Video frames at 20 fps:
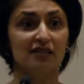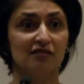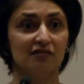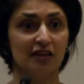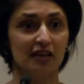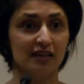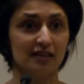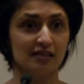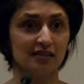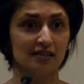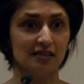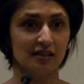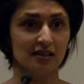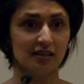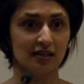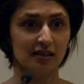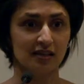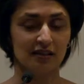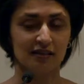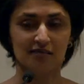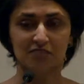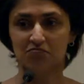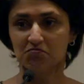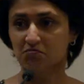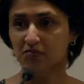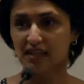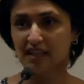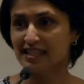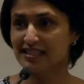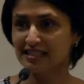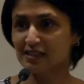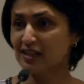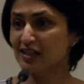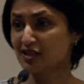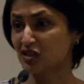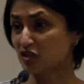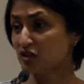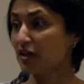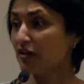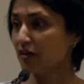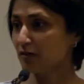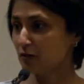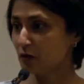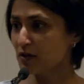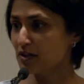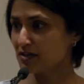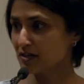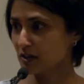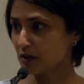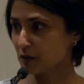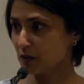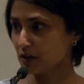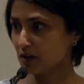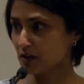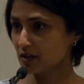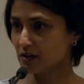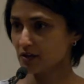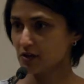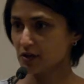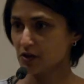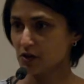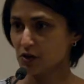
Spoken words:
device is the generic voice that you hear.